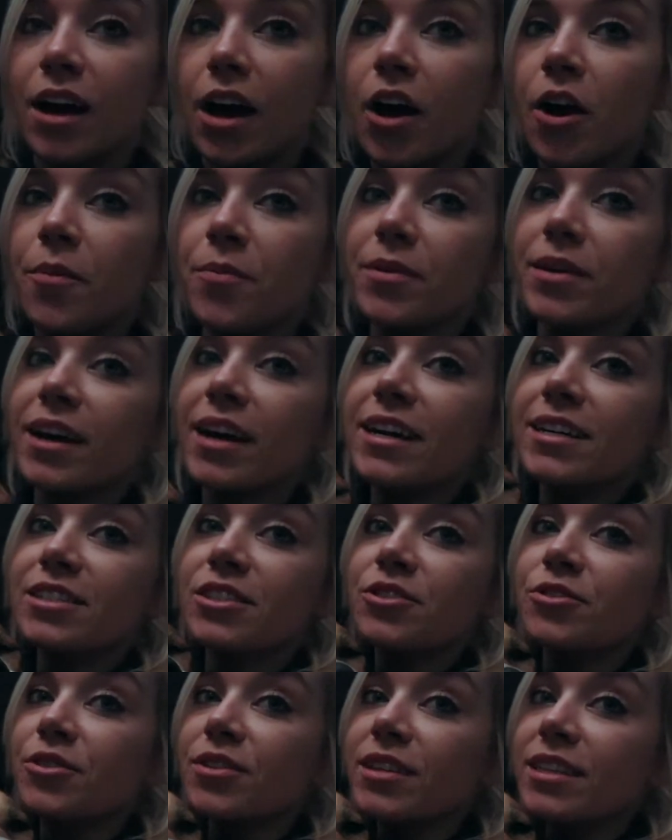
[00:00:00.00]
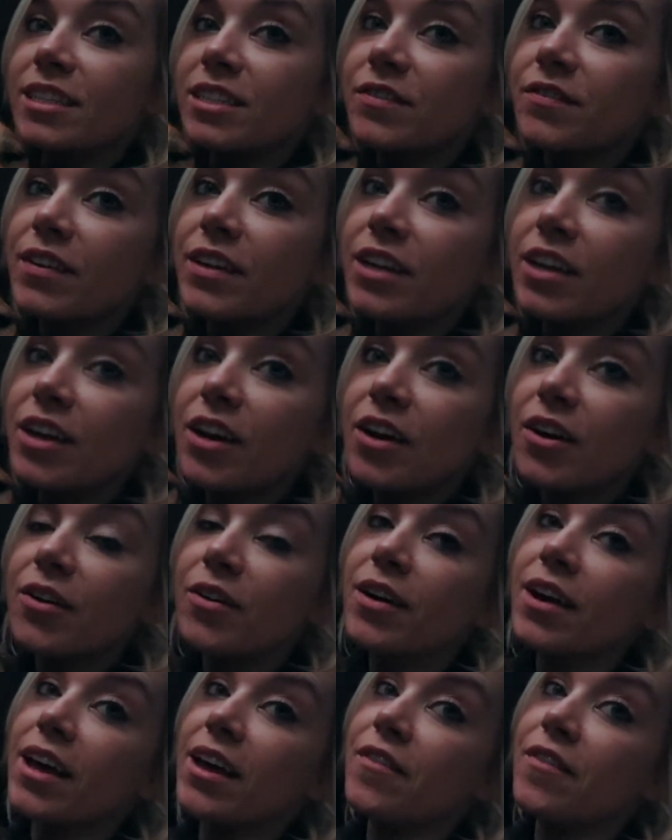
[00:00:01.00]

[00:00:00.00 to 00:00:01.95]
I hope you guys enjoyed this video.